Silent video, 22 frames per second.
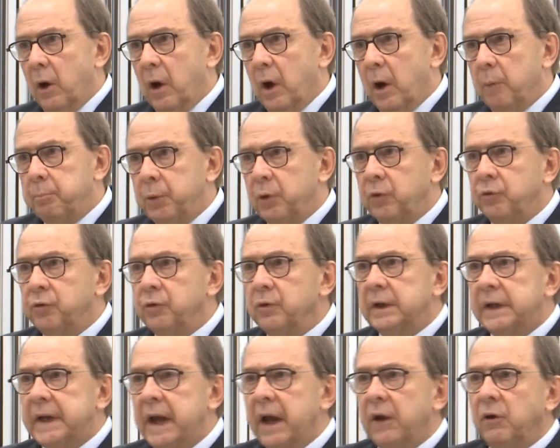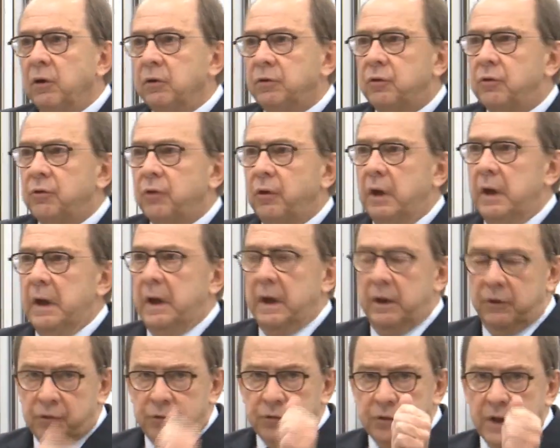A person cannot
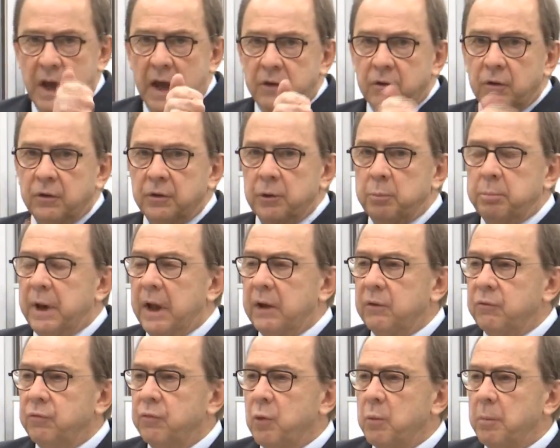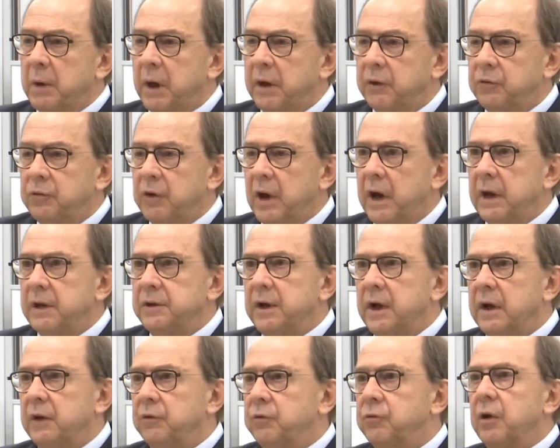stand on a platform outside
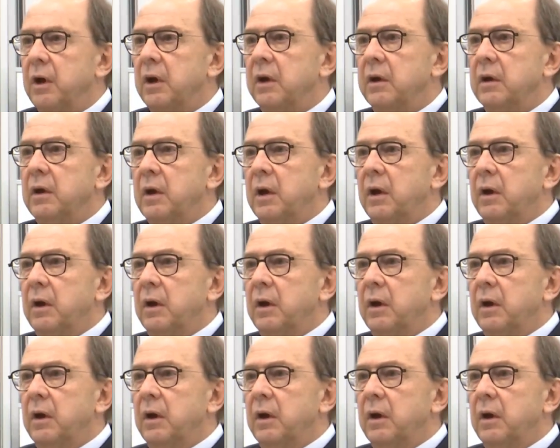here and say,